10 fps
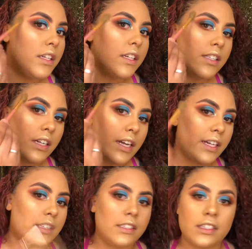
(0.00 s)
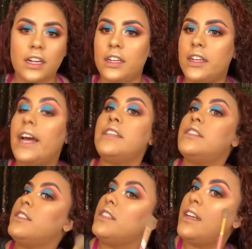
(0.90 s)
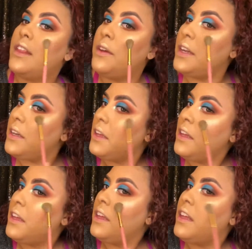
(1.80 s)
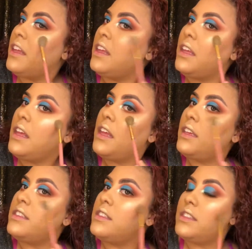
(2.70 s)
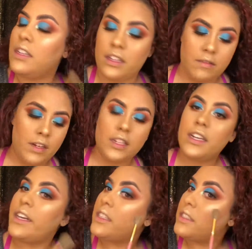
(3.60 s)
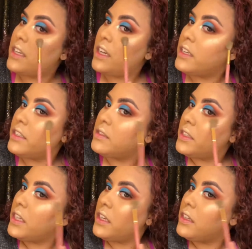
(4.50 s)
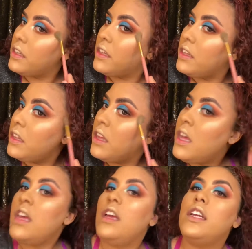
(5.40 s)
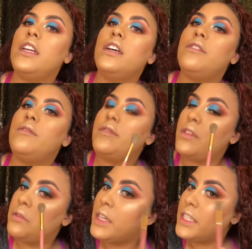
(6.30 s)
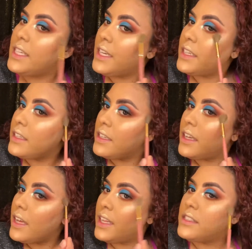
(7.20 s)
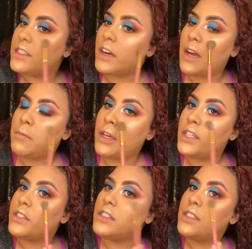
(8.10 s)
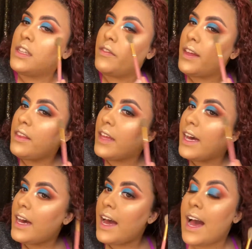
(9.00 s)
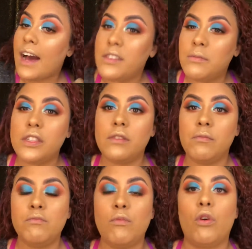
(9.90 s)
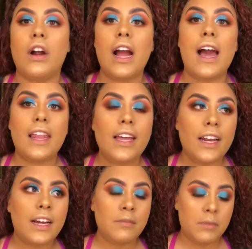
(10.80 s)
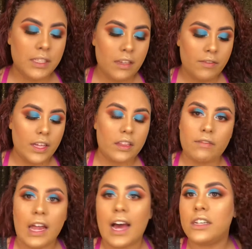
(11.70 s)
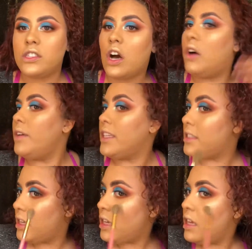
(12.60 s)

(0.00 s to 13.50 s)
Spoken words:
because the next color, yes, there's another one. Yes, there's another one. The next color is really, you know, when I take Instagram pictures and stuff like that, I have to put more highlight on, because I feel like the flash always